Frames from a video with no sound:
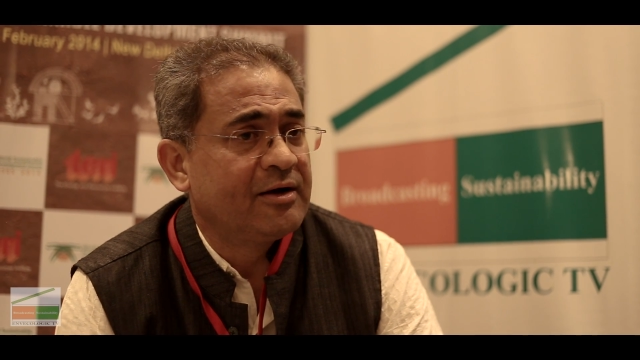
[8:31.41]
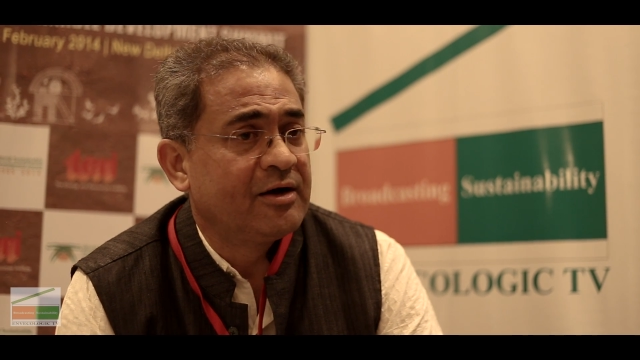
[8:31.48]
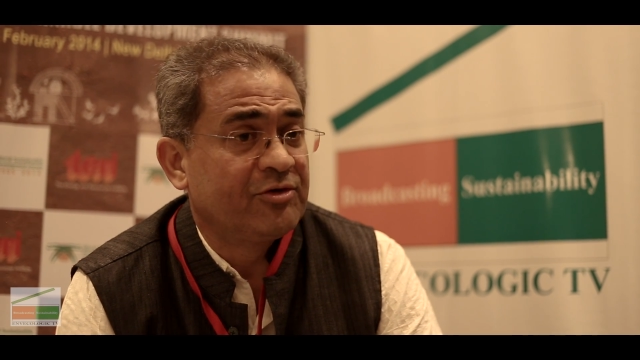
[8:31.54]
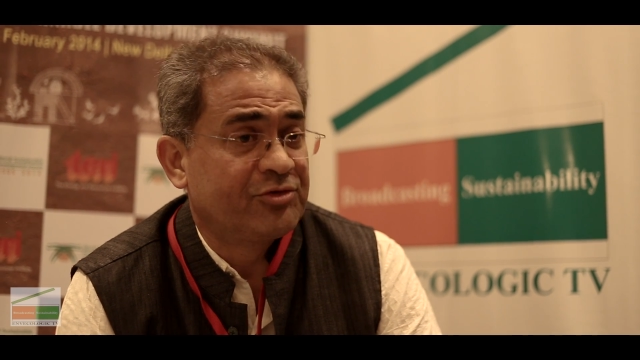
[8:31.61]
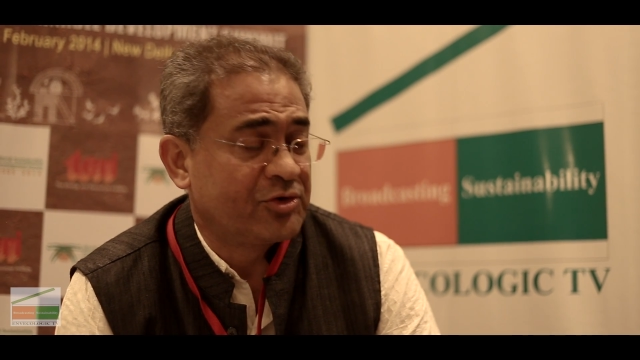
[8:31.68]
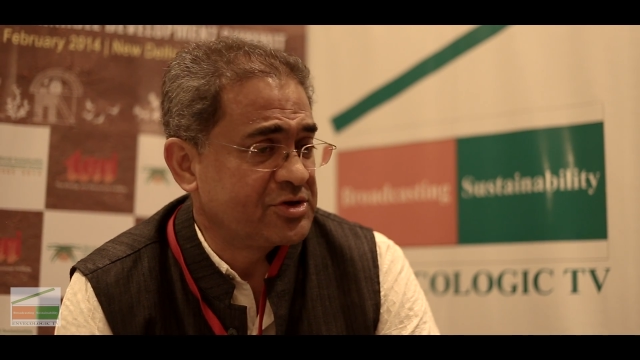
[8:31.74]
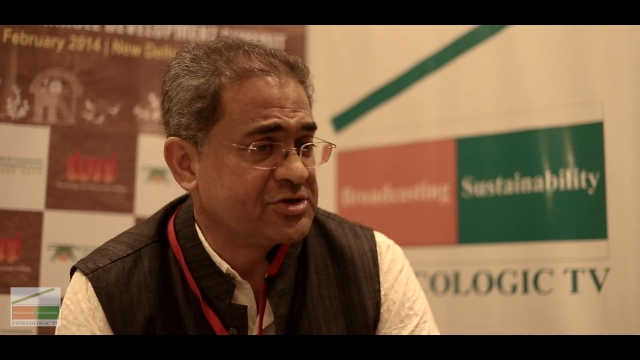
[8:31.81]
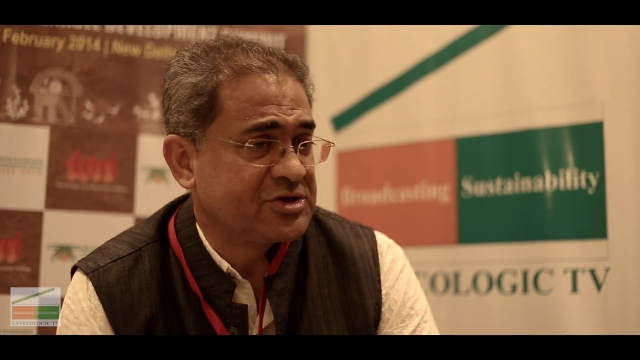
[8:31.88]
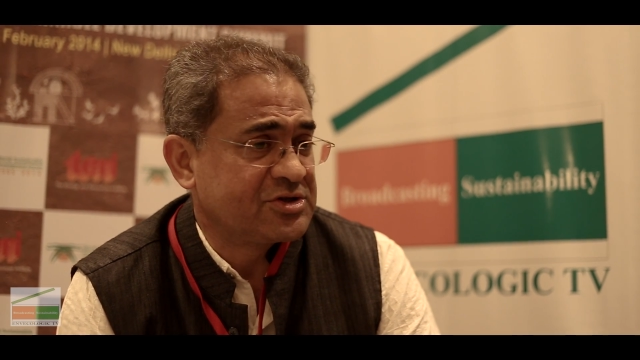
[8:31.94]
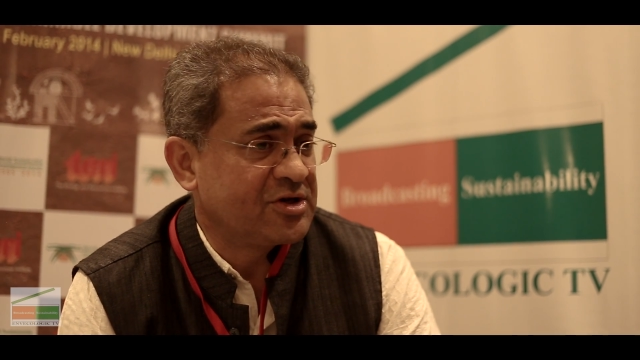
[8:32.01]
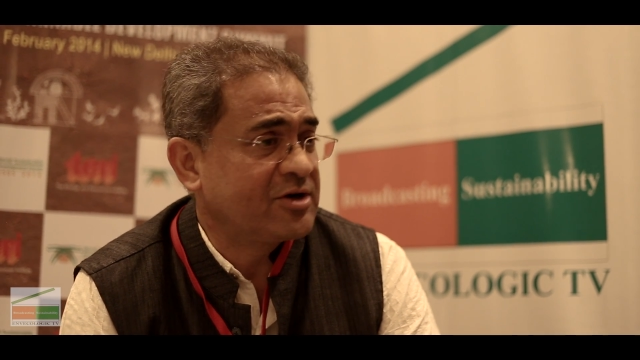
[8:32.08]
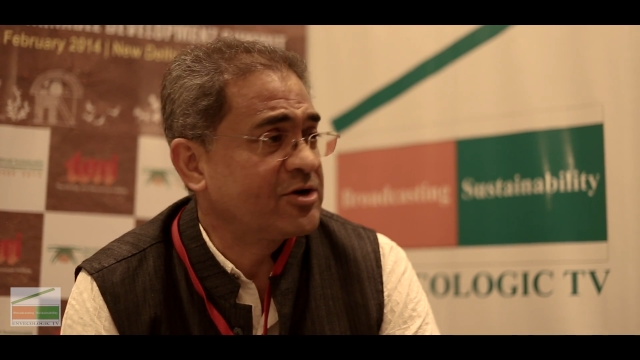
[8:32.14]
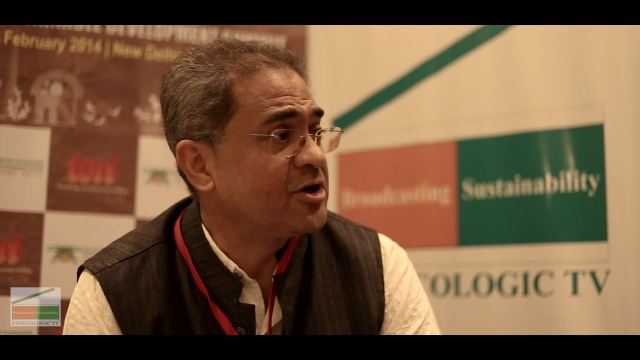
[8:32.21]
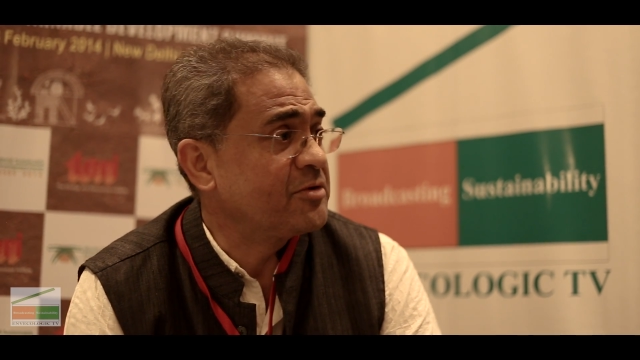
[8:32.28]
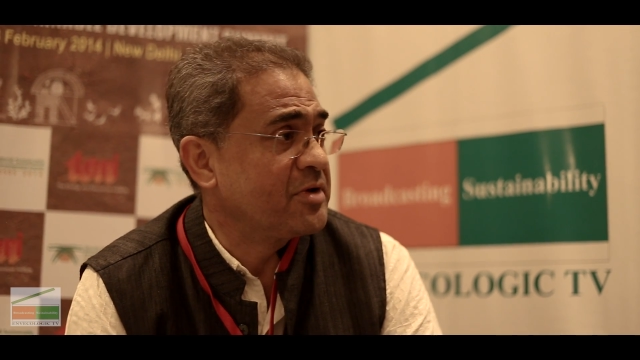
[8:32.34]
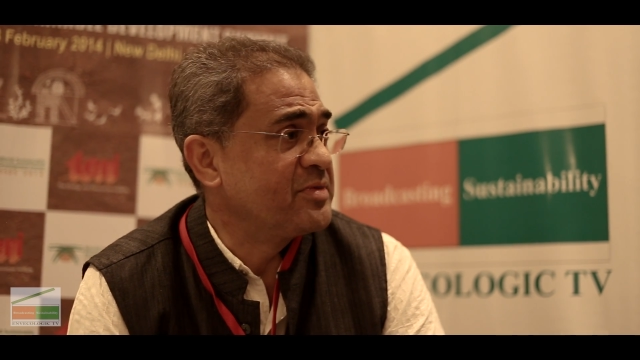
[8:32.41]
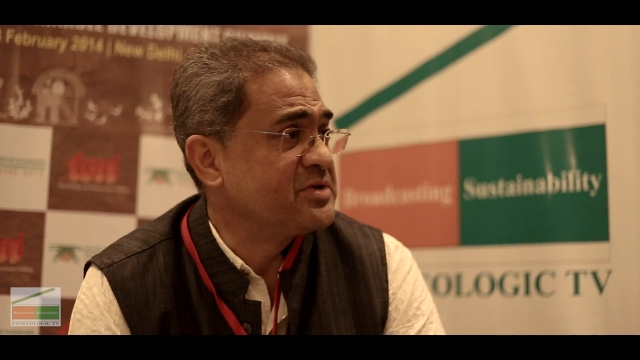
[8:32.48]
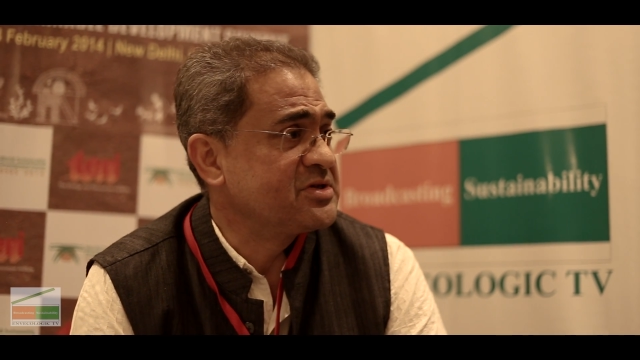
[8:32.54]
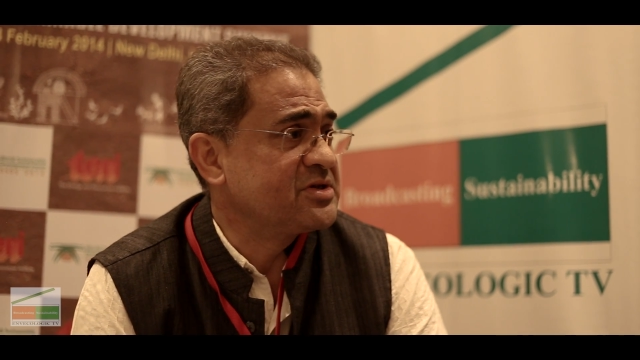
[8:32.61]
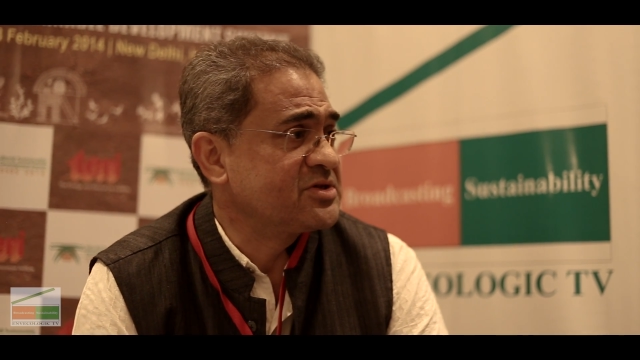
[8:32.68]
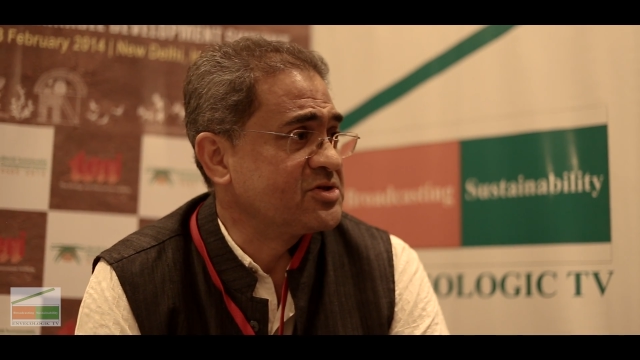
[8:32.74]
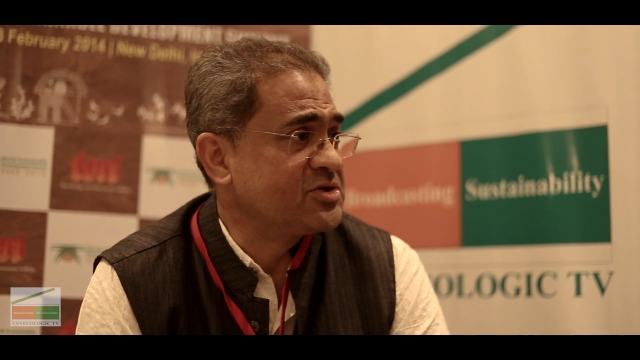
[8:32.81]
Of course, it's not going to be
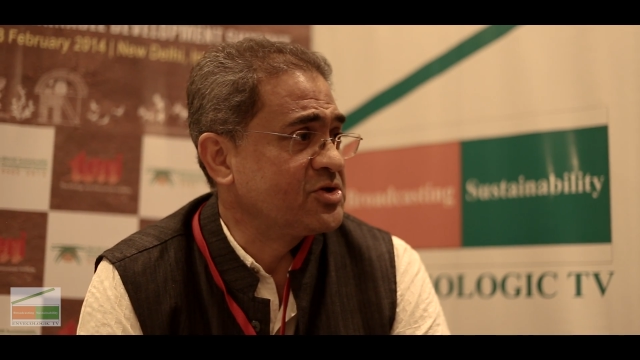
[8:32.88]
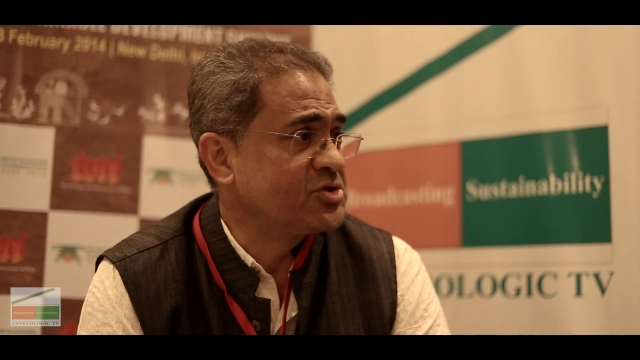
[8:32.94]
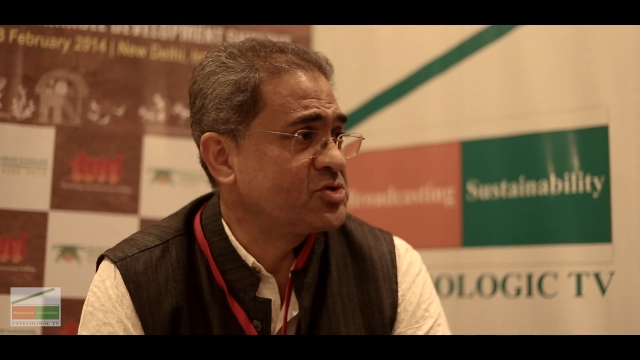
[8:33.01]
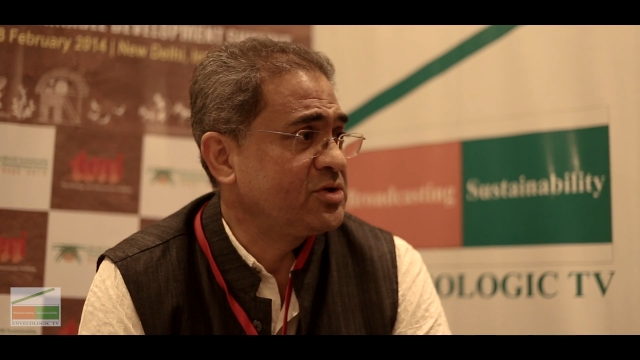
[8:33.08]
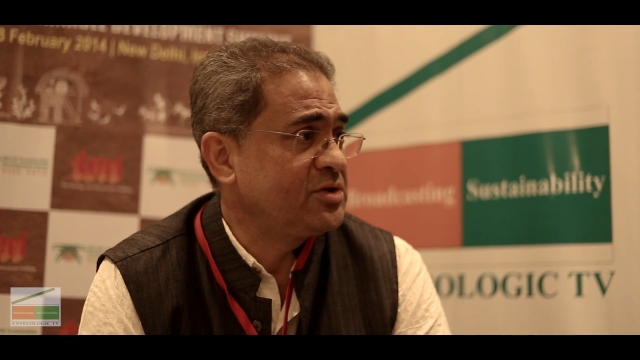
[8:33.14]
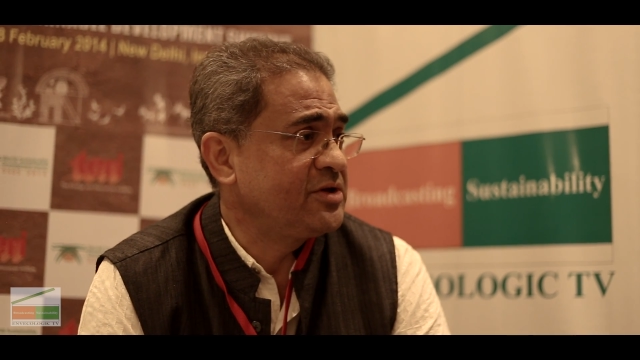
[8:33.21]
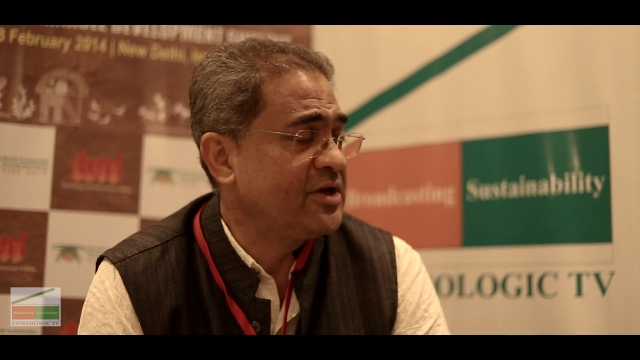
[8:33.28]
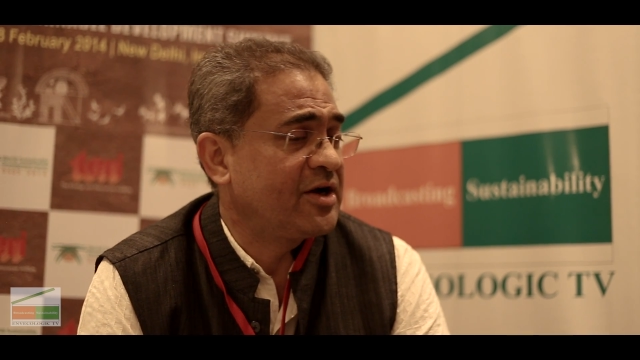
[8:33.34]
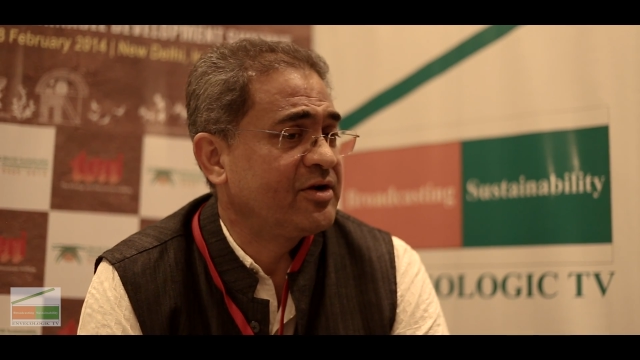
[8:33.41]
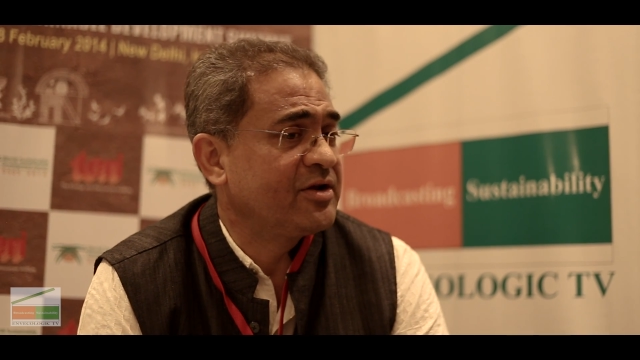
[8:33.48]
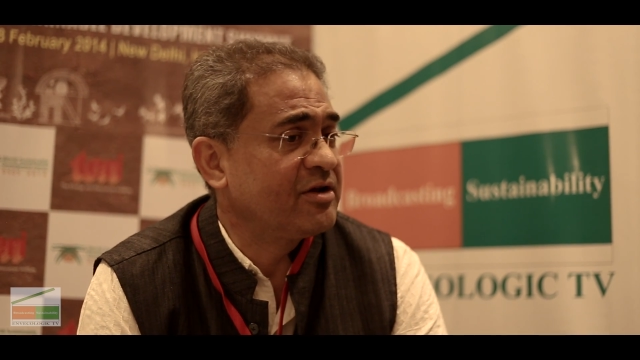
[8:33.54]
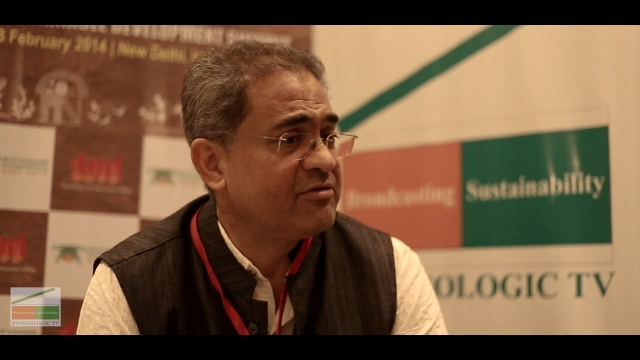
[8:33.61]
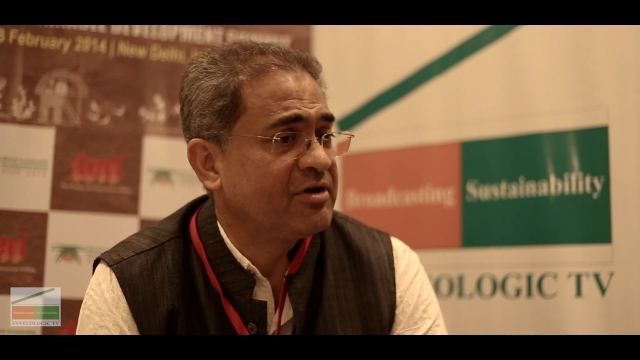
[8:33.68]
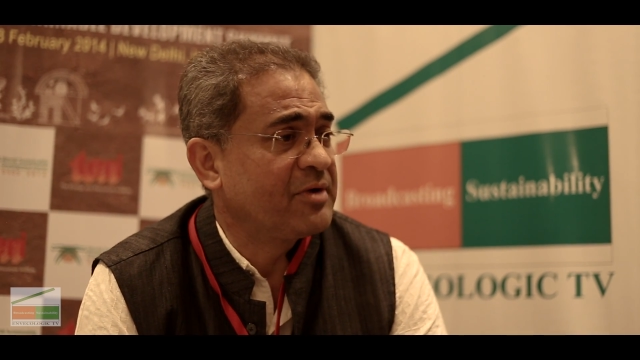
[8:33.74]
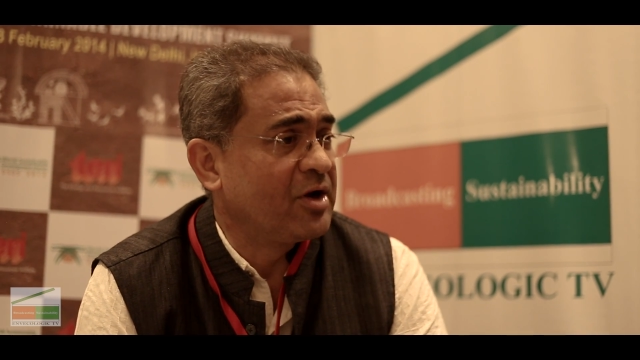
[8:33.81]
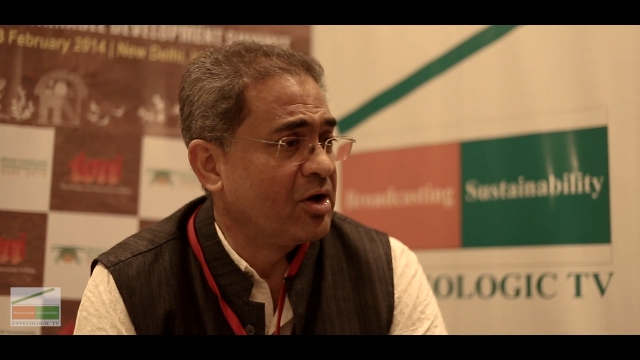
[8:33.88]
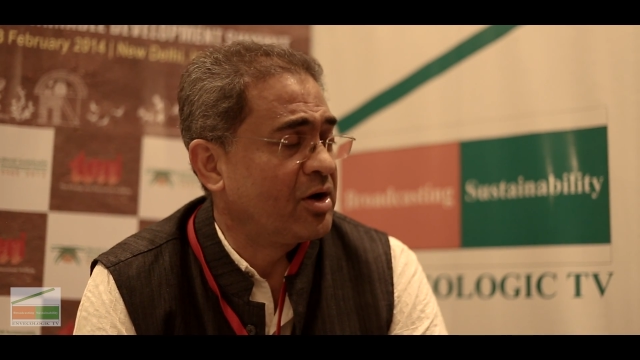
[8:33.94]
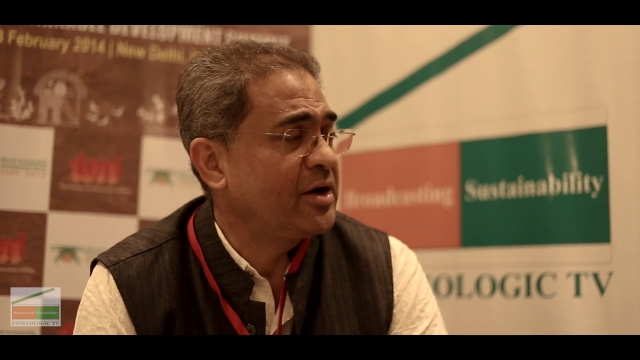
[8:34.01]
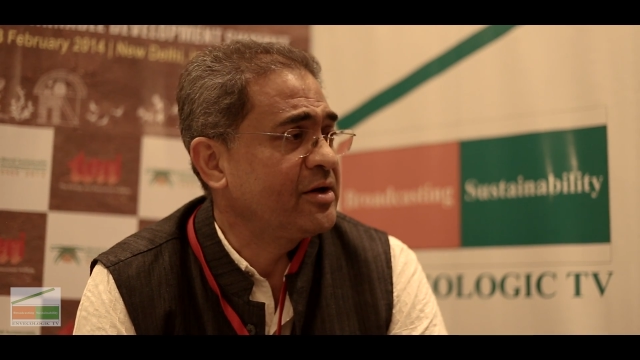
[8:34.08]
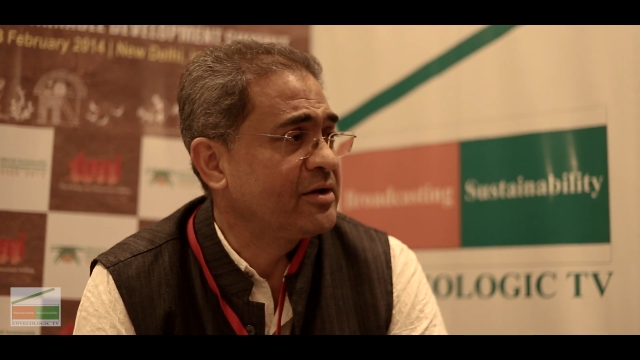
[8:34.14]
business as usual. They'll have to give up a lot,